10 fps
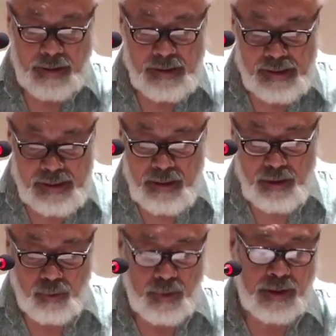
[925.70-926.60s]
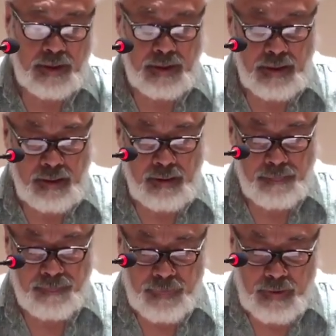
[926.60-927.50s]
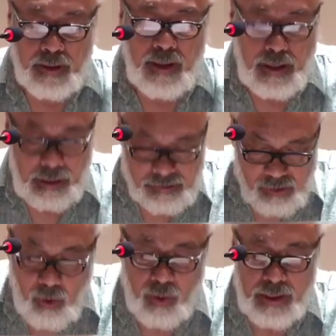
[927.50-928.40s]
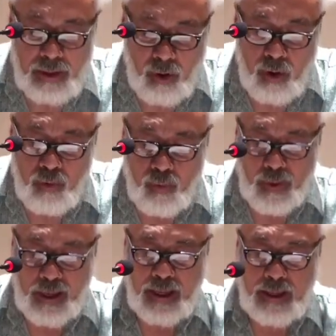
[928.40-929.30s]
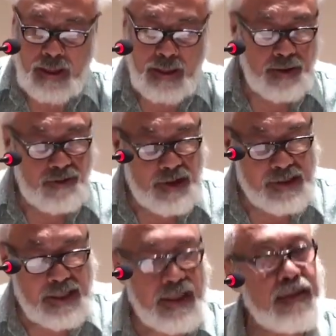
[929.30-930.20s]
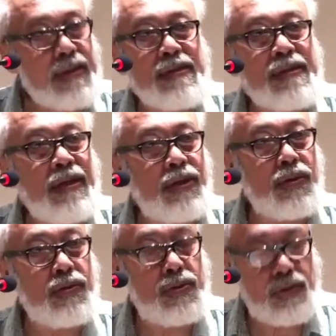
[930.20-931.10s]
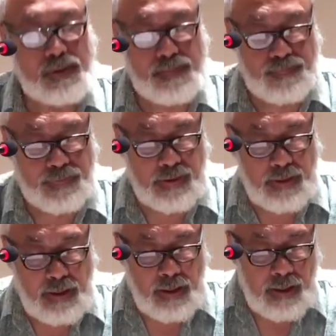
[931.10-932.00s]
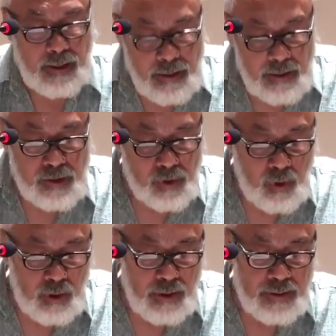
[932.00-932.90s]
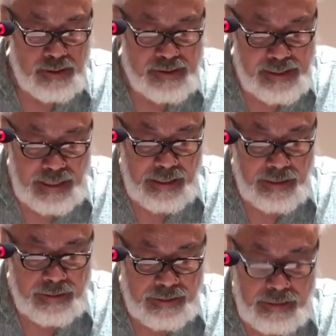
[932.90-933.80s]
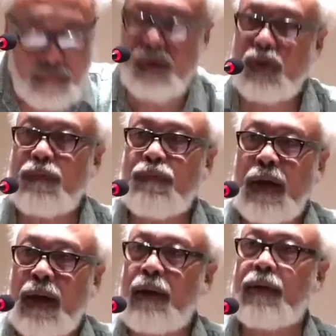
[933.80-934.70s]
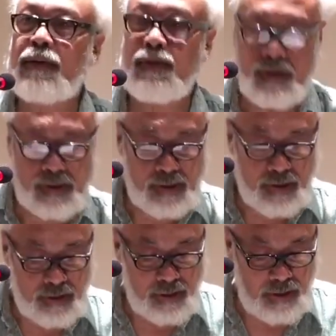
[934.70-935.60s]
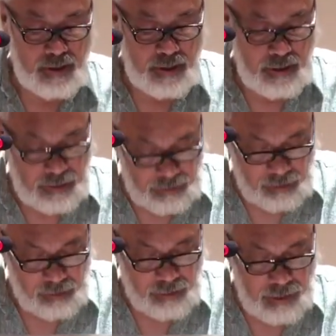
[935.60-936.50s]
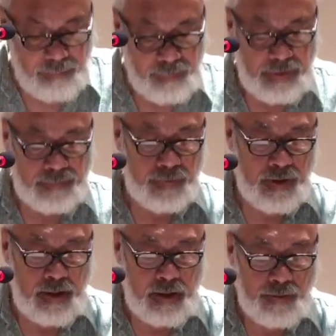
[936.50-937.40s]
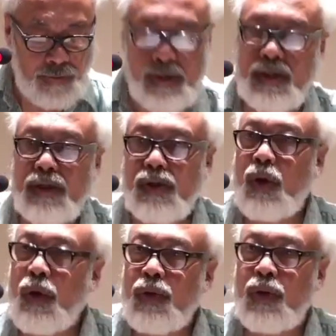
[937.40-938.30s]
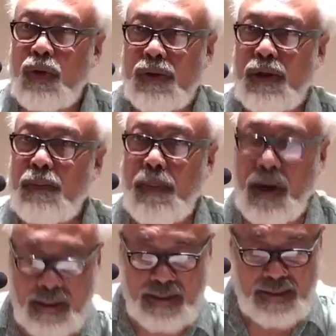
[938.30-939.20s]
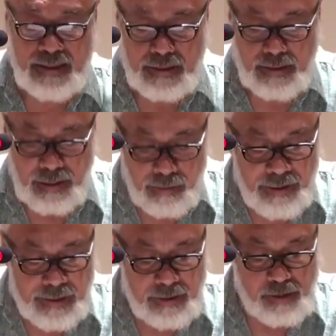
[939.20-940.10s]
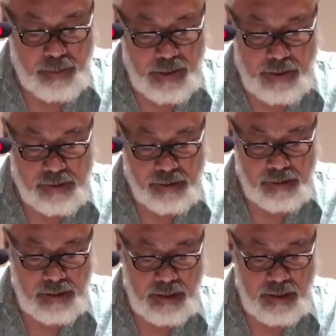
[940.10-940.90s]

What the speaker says: concerned with here has gone a long way in addressing these issues. Here, in short, are the salient themes of my current research, and I'll name them. First is Holocaust and Partition, the limited experience.